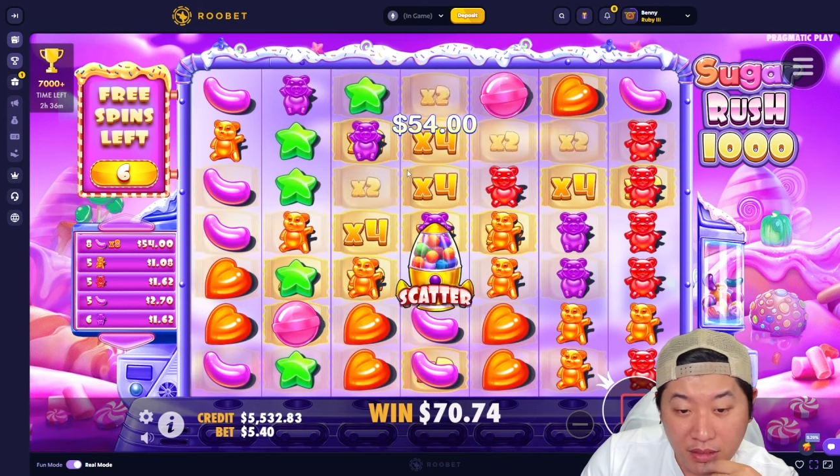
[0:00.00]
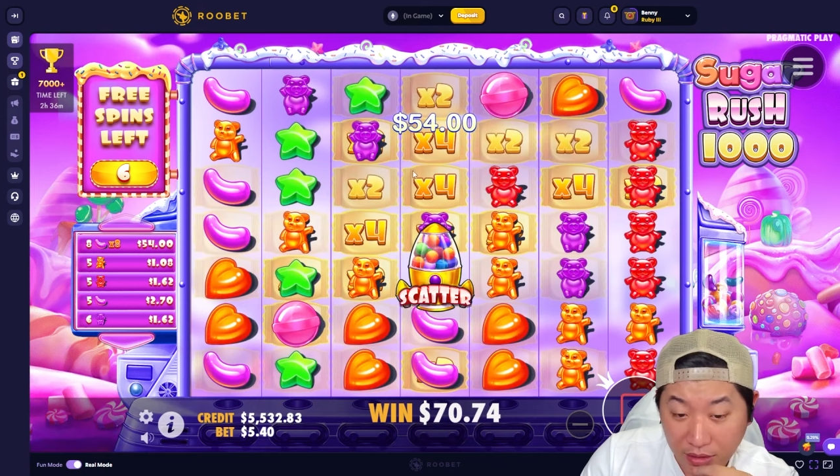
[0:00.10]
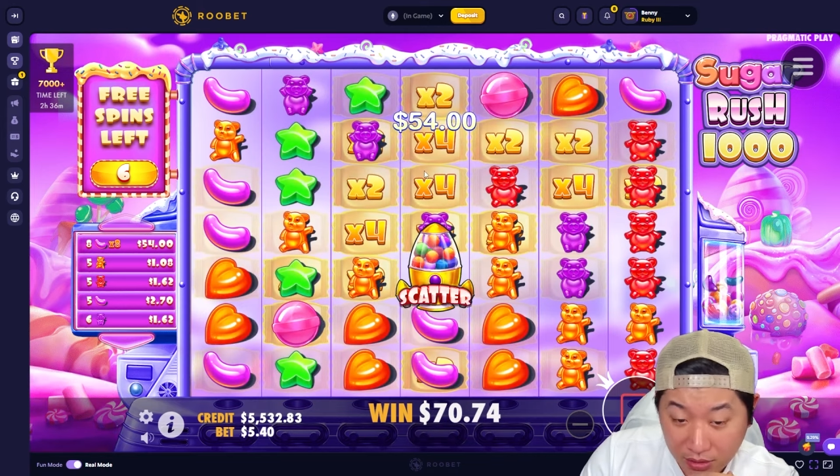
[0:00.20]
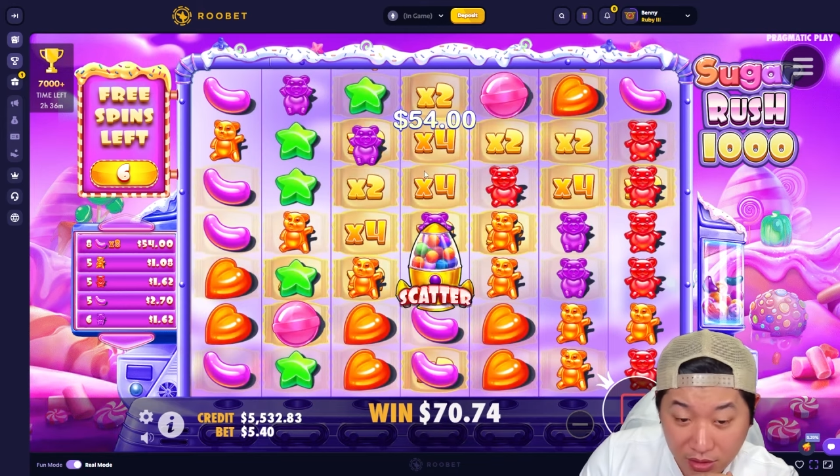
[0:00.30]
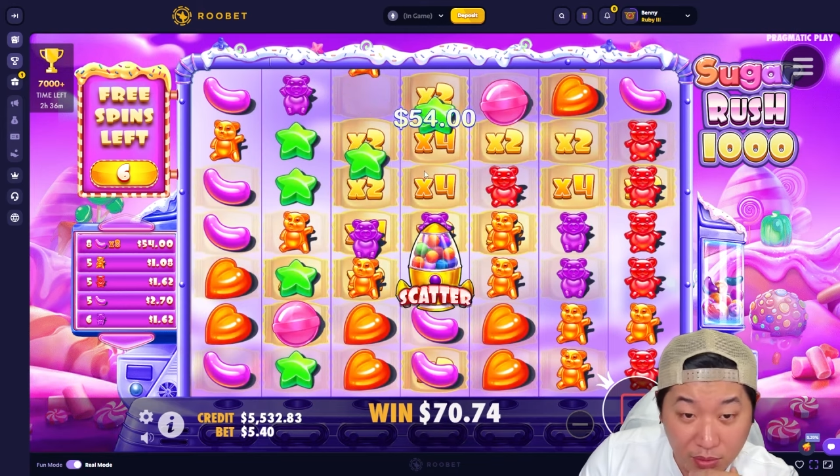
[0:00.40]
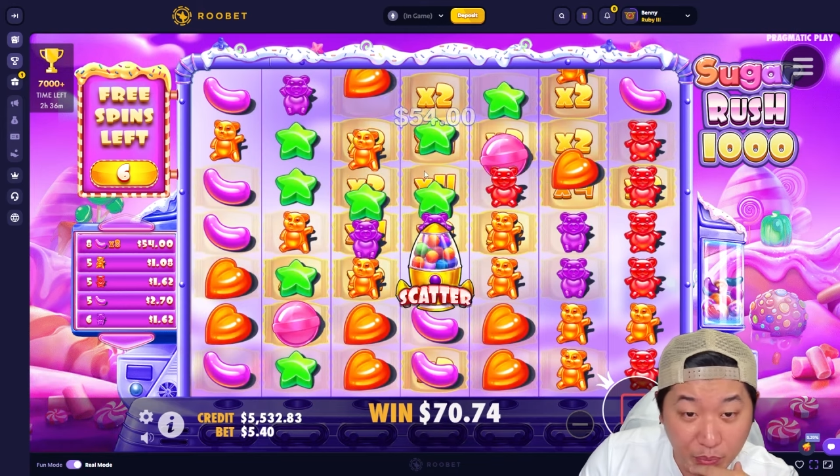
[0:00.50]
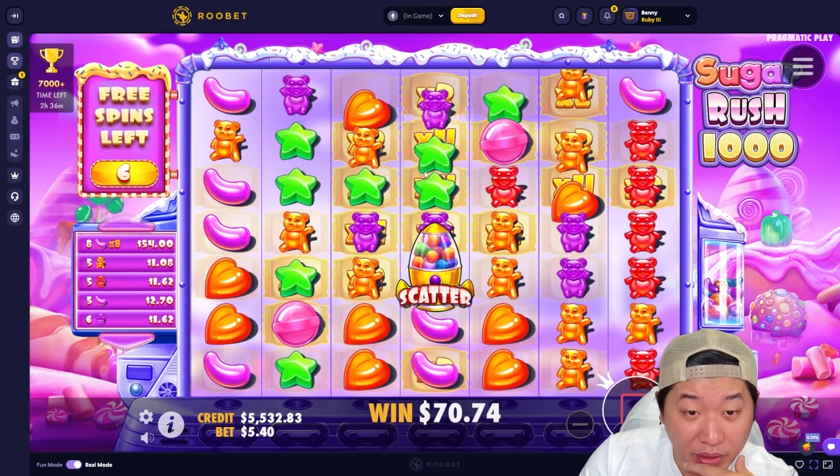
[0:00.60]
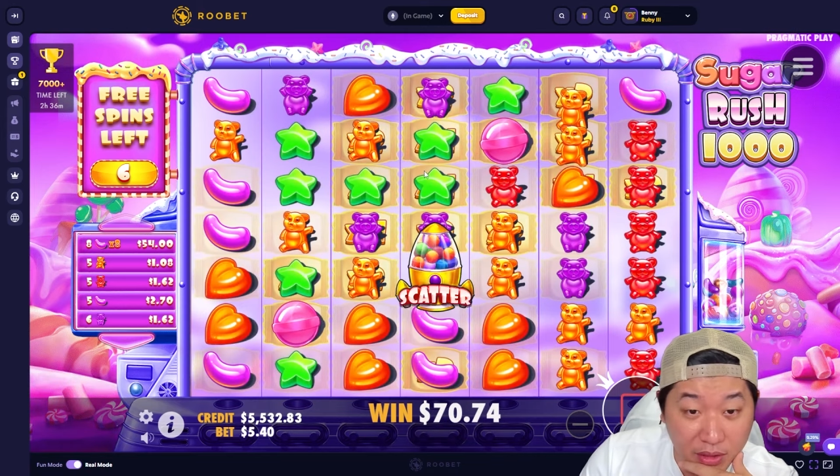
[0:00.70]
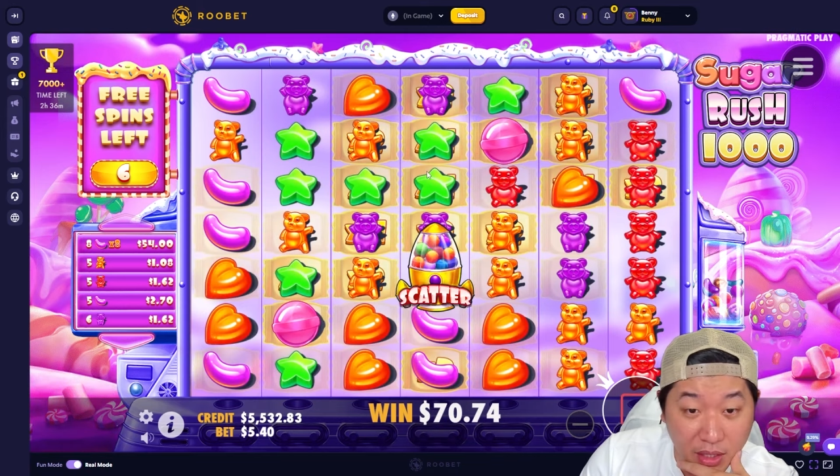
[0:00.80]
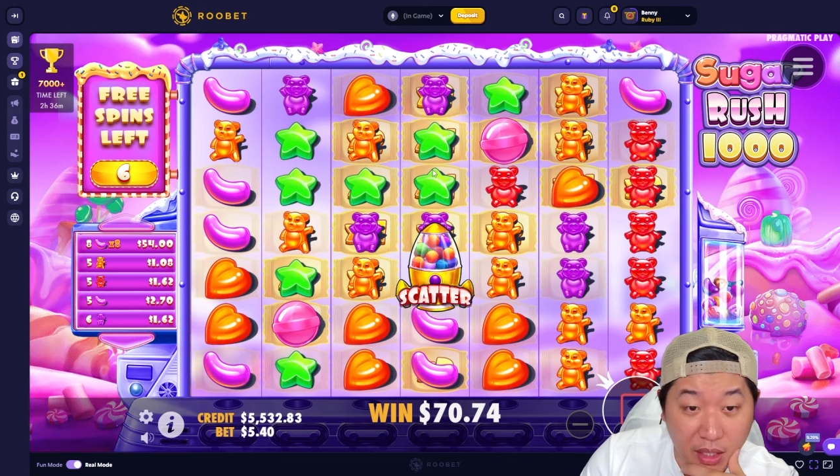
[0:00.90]
This is
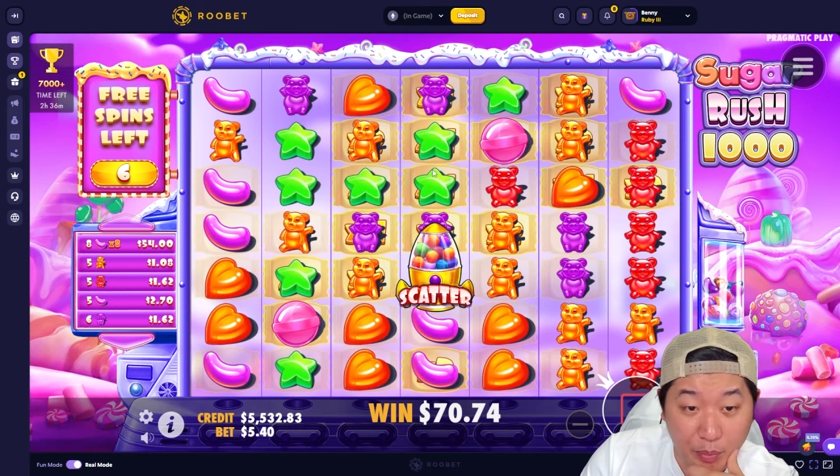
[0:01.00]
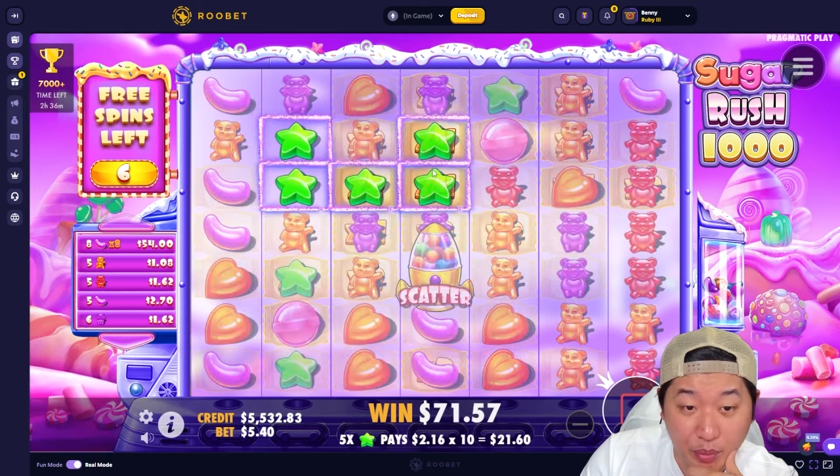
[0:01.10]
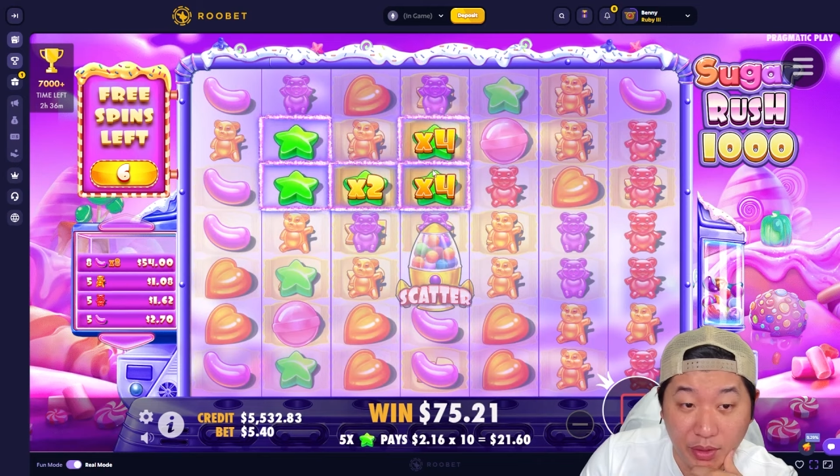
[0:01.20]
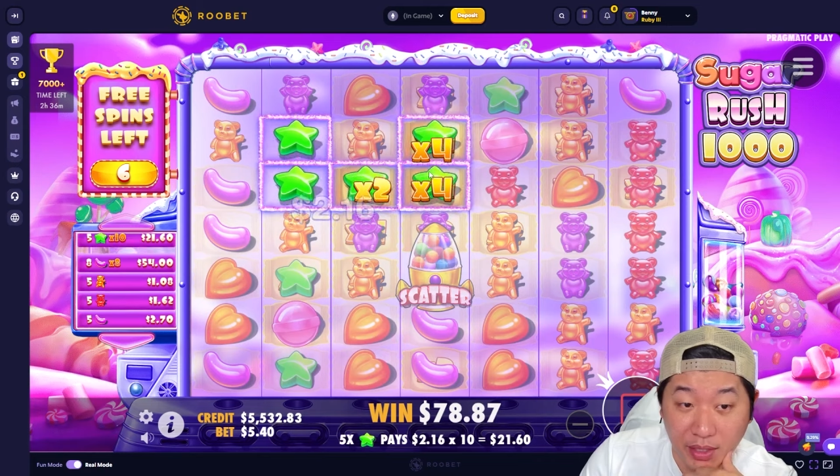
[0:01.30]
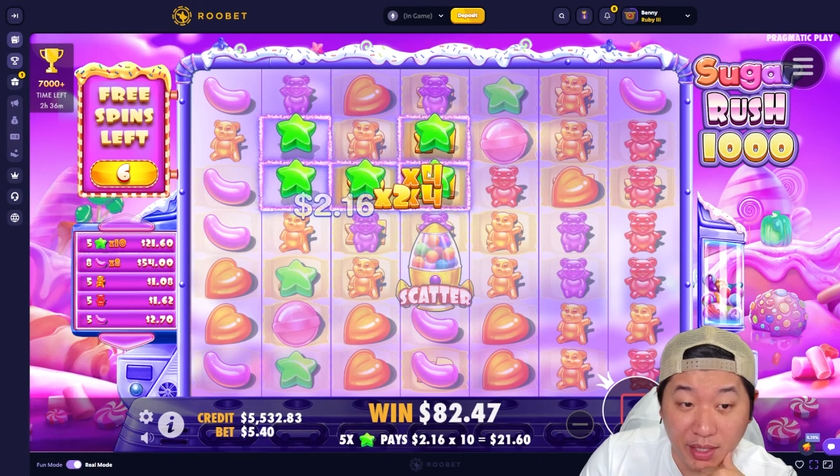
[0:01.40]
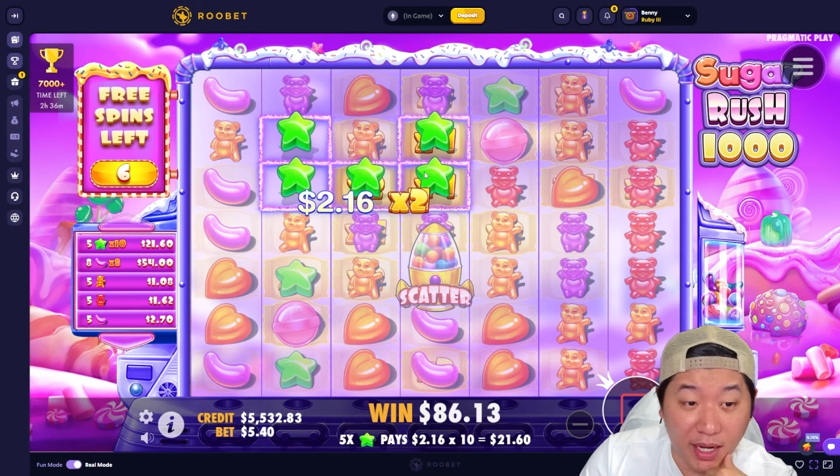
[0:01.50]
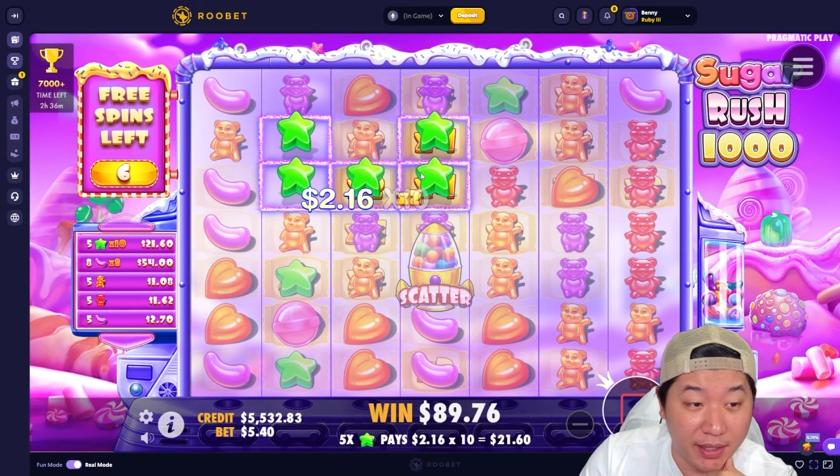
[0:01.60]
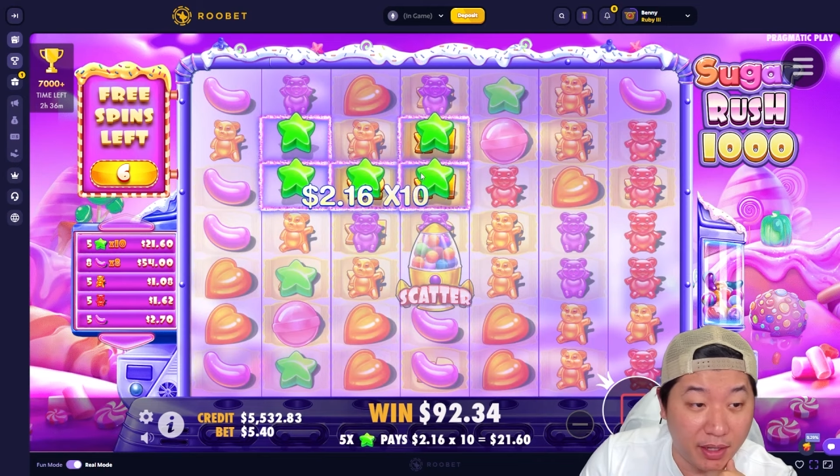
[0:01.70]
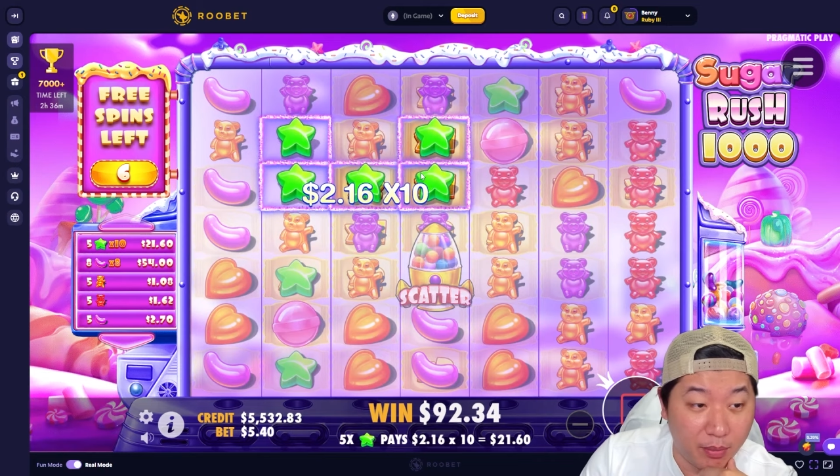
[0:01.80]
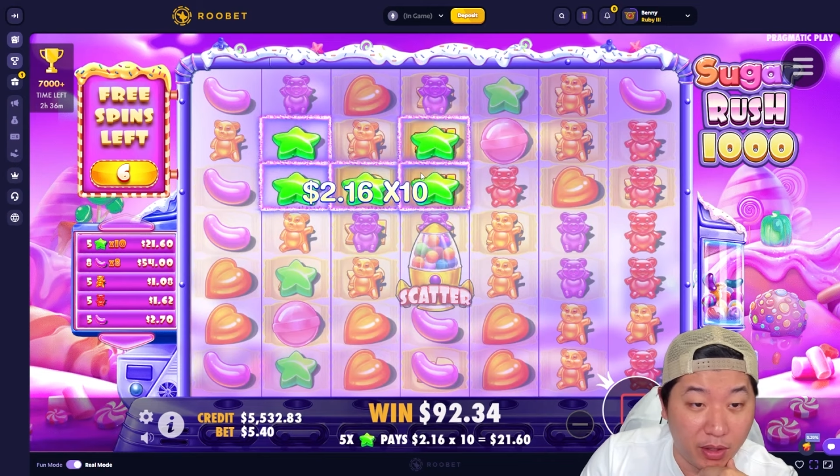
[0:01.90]
building up pretty
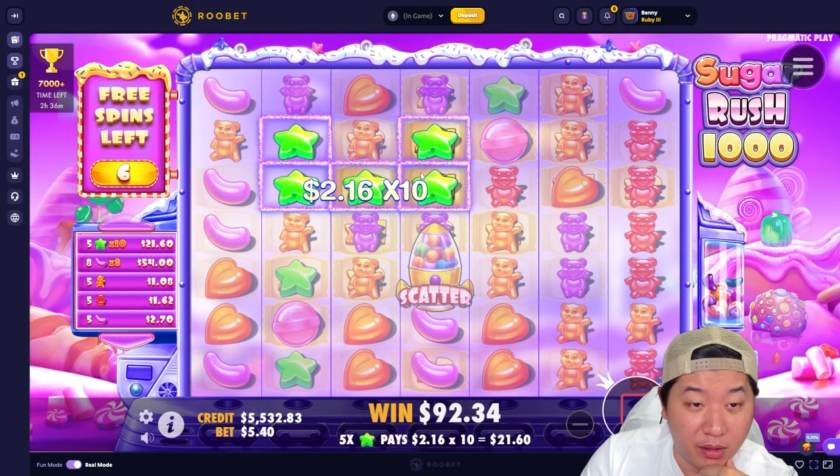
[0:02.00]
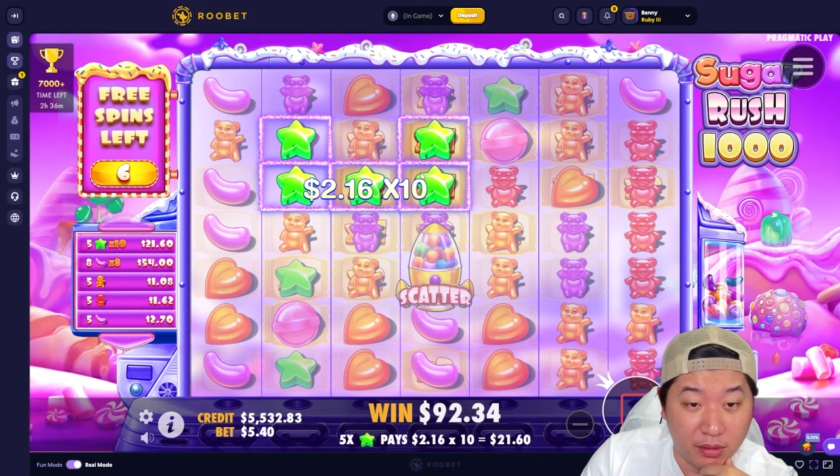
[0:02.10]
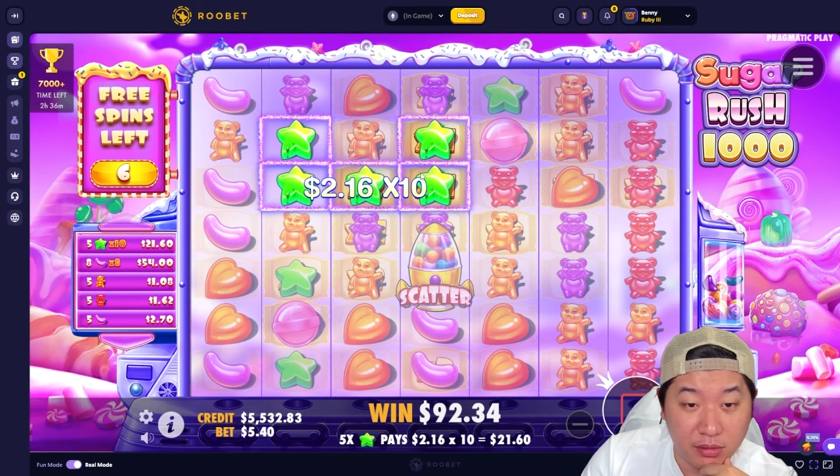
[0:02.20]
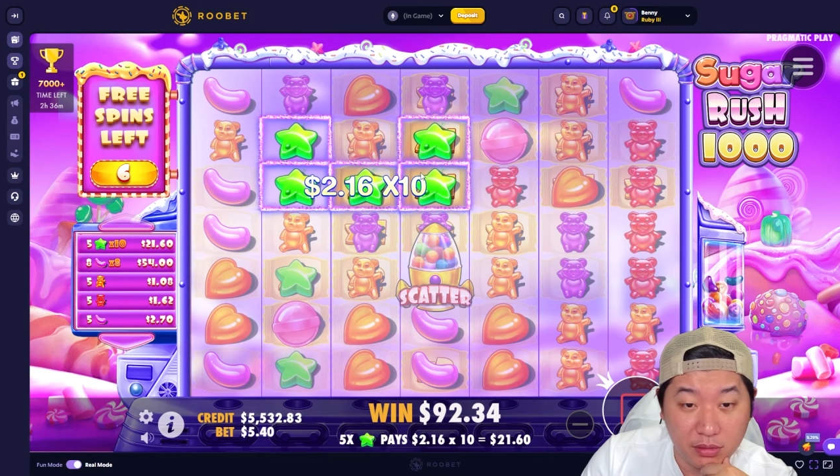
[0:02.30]
goddamn well.